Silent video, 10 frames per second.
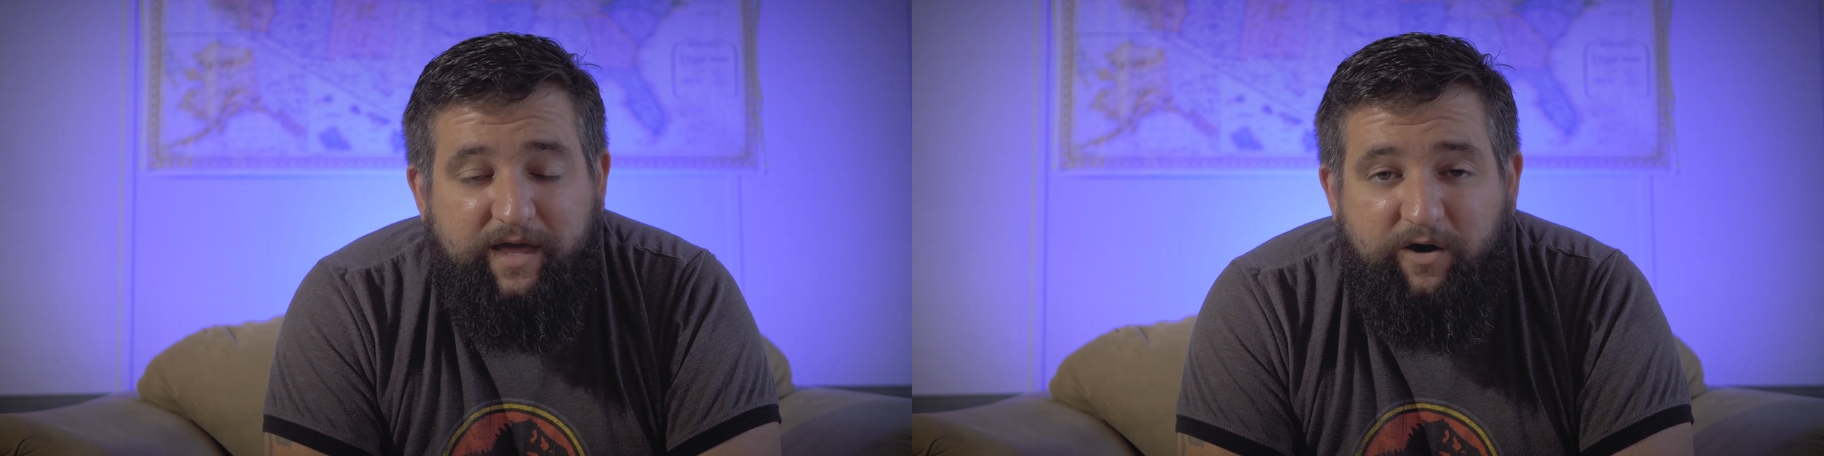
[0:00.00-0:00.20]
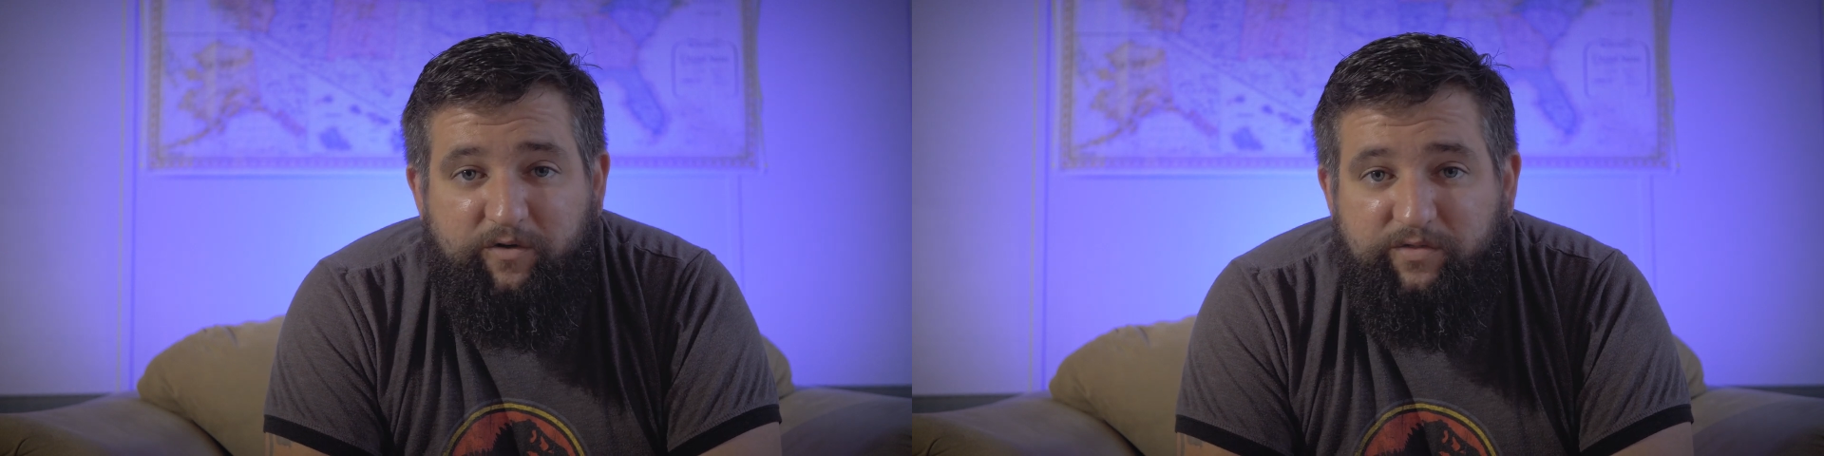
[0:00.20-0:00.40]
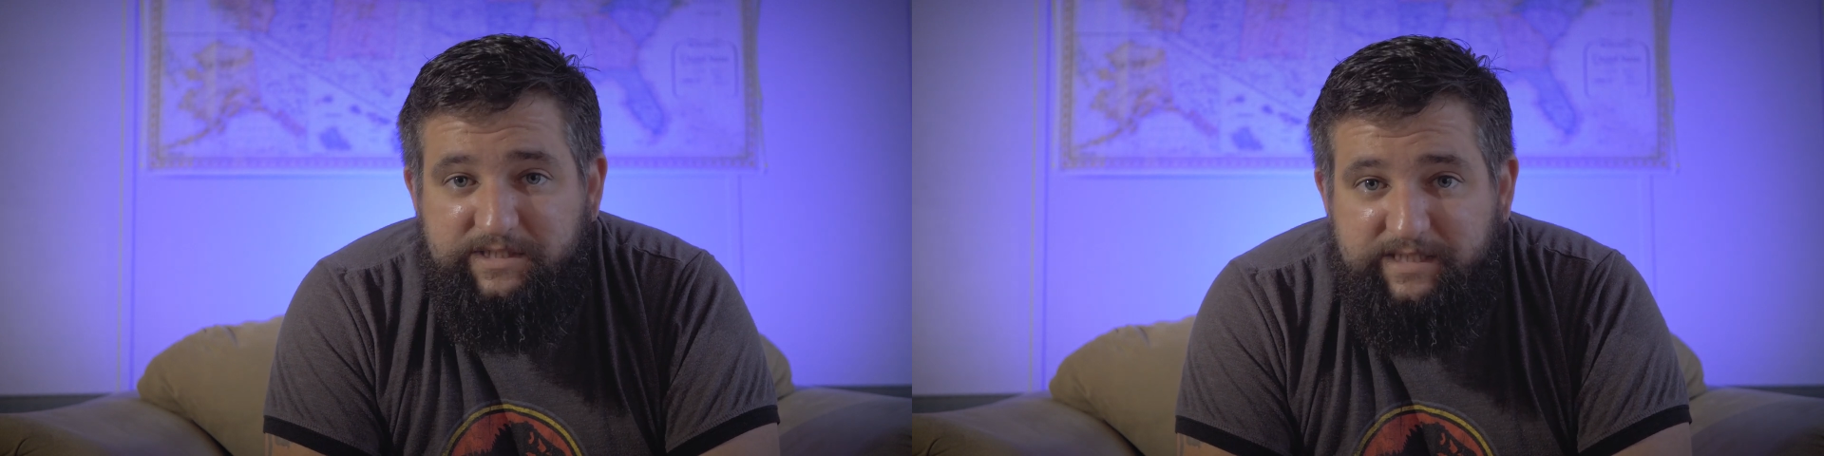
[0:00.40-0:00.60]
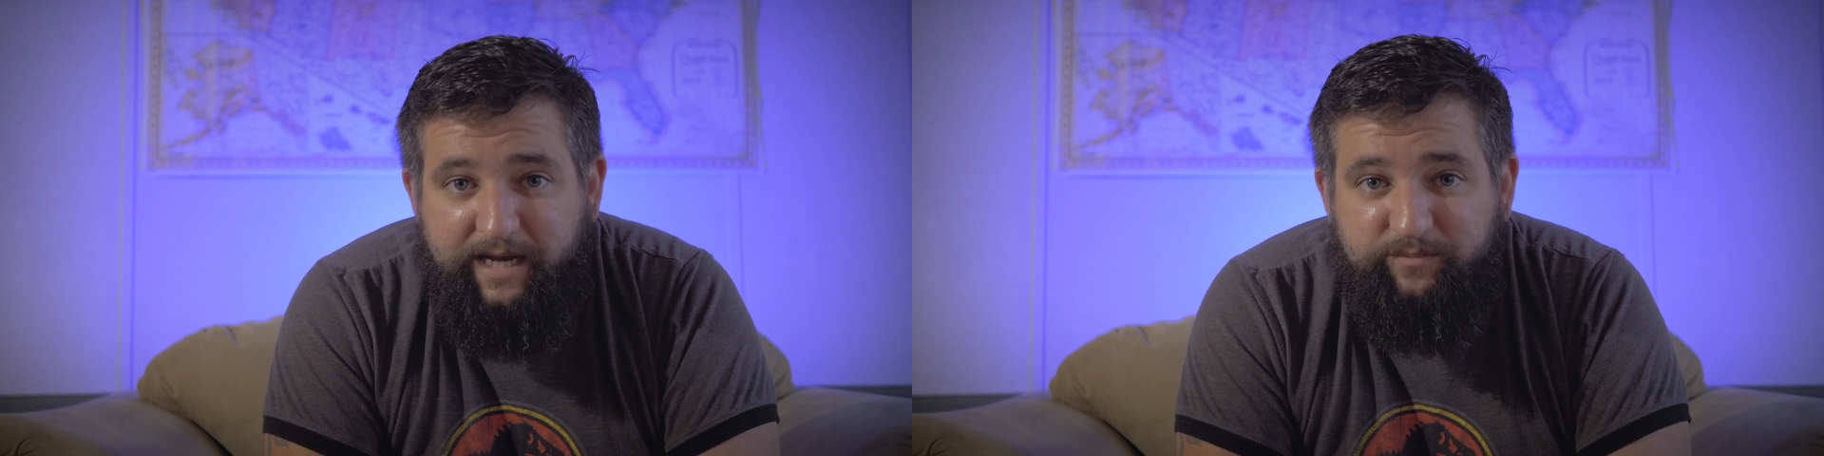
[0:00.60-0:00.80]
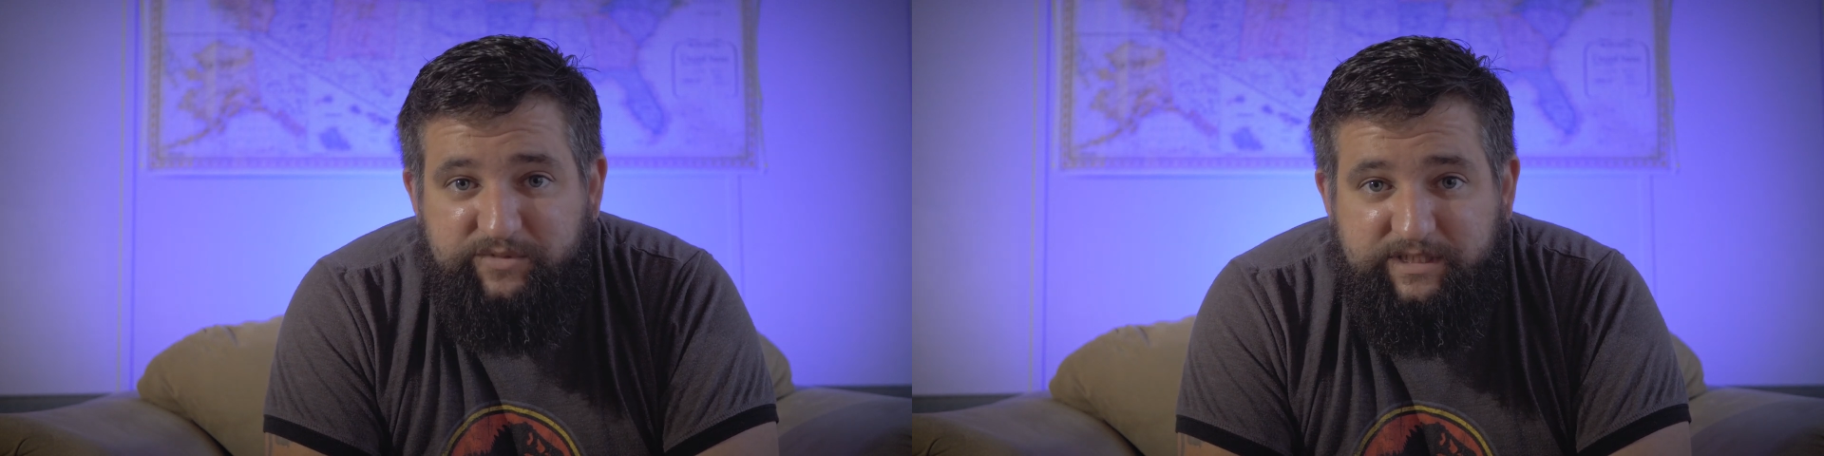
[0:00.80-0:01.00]
they are the
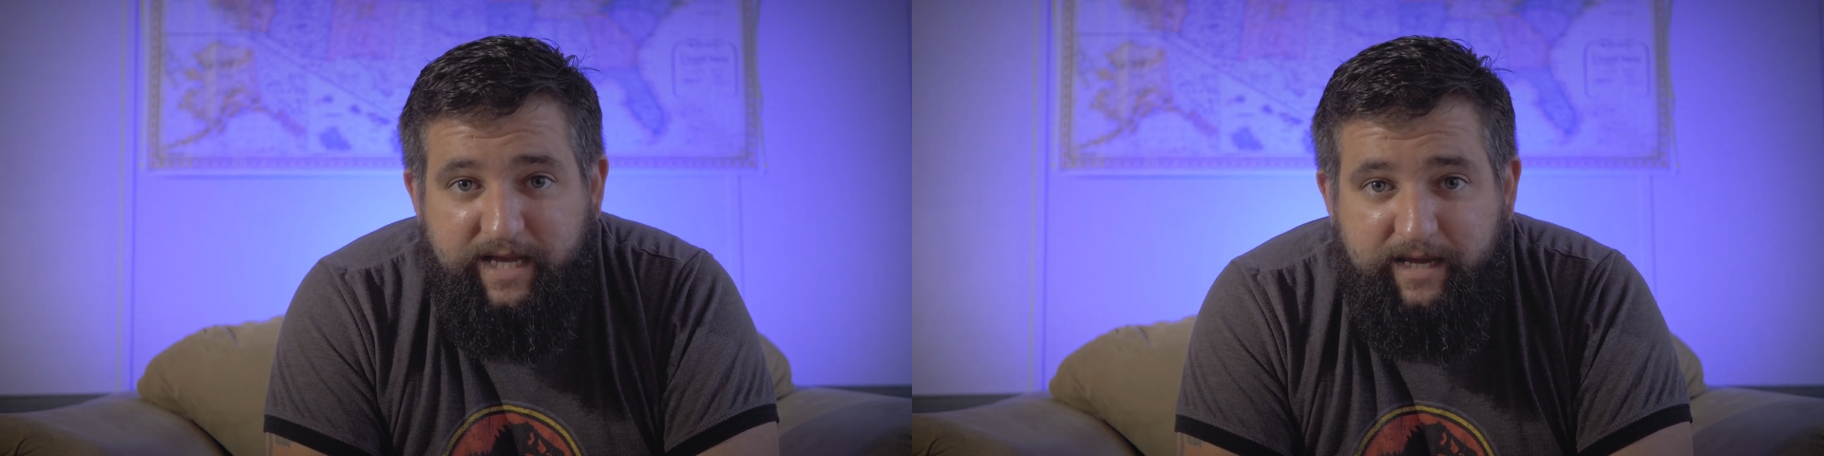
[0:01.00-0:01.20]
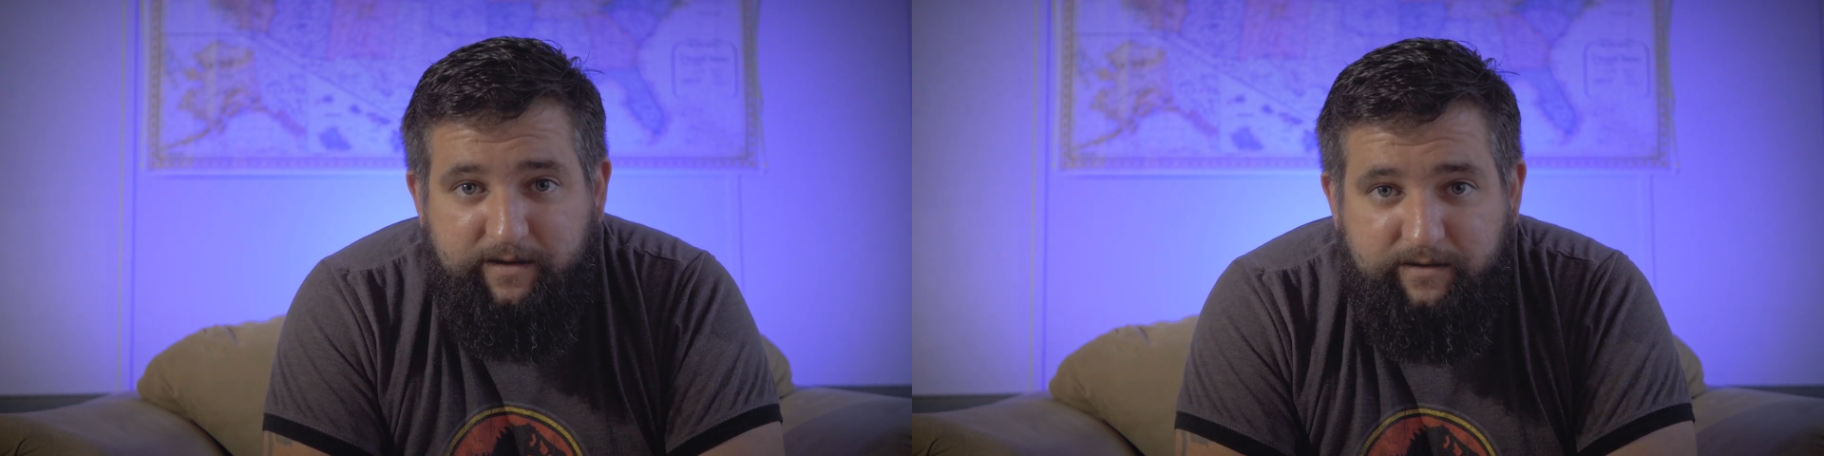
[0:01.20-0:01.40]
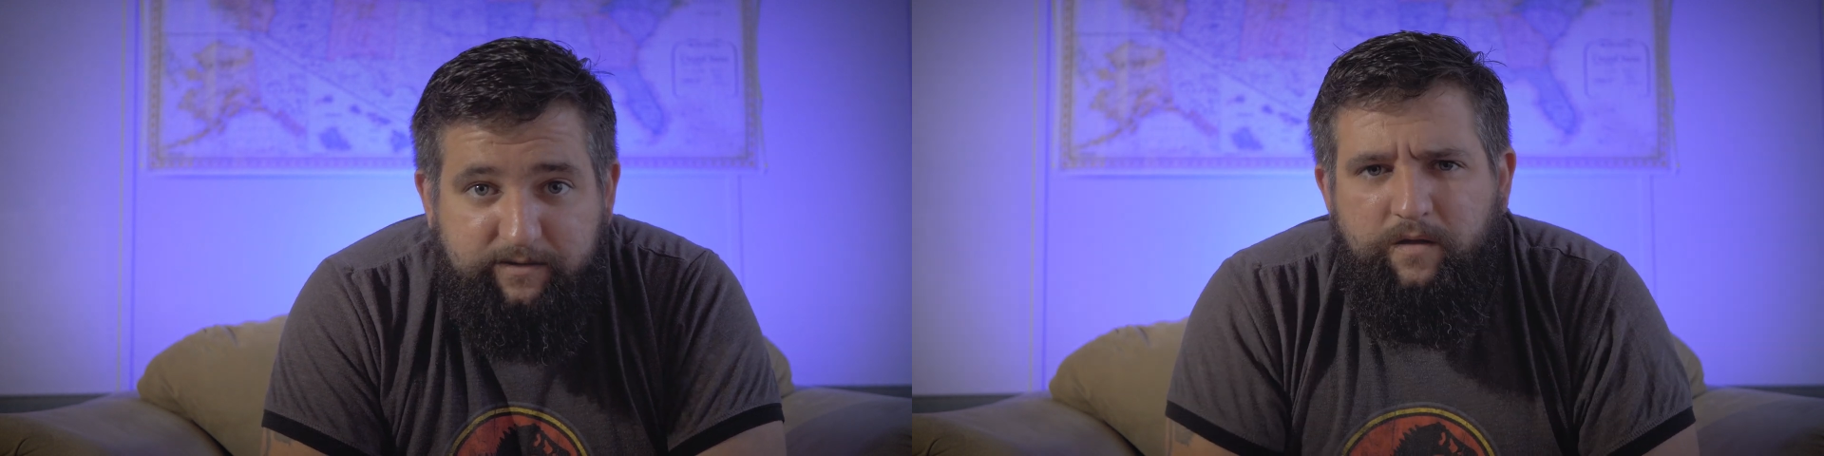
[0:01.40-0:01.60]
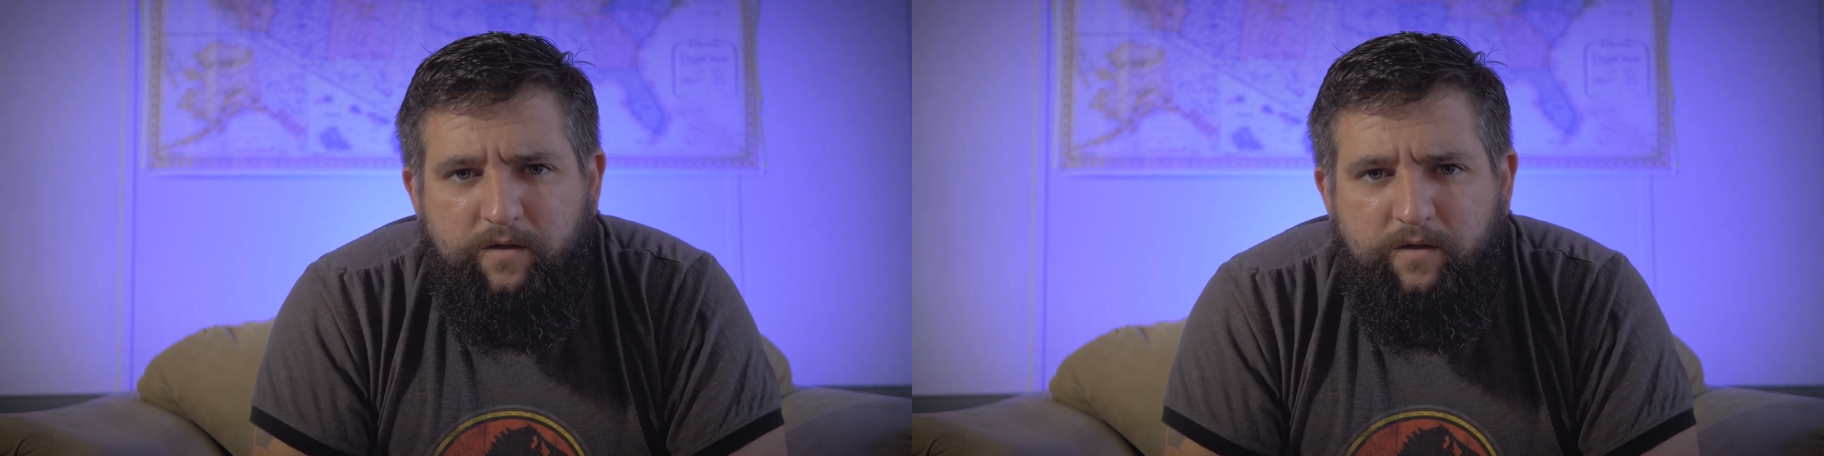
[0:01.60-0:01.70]
same snake.